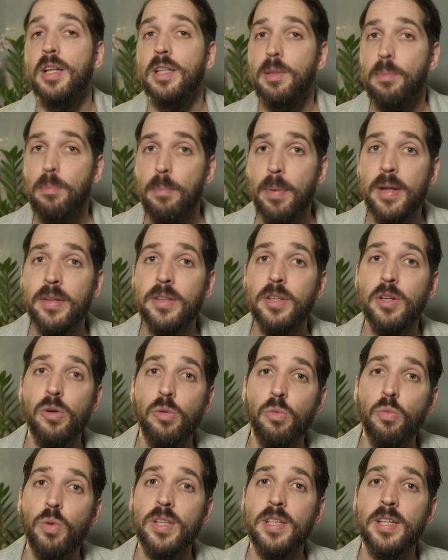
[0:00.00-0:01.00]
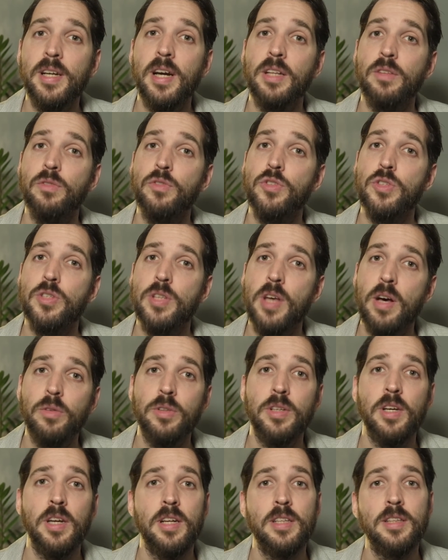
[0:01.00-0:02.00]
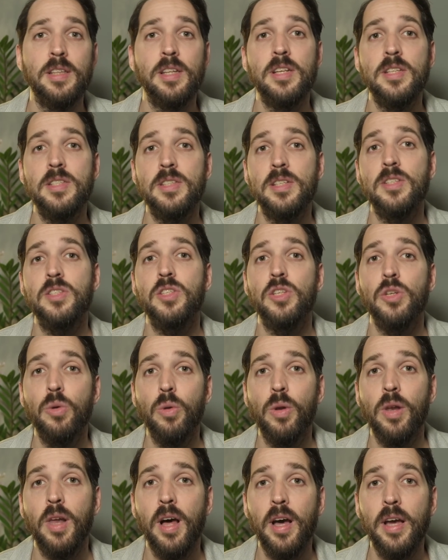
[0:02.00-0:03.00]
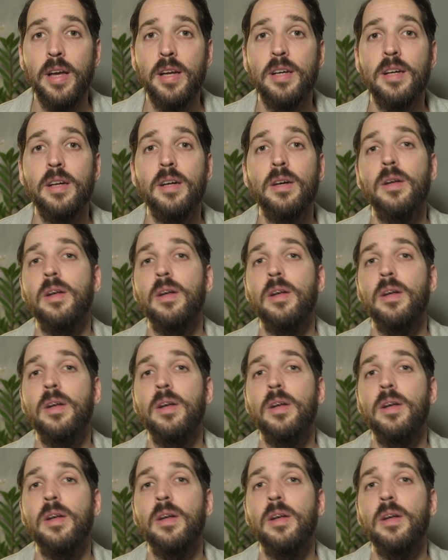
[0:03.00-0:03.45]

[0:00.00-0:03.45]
depending on what kind of sound characteristics you like.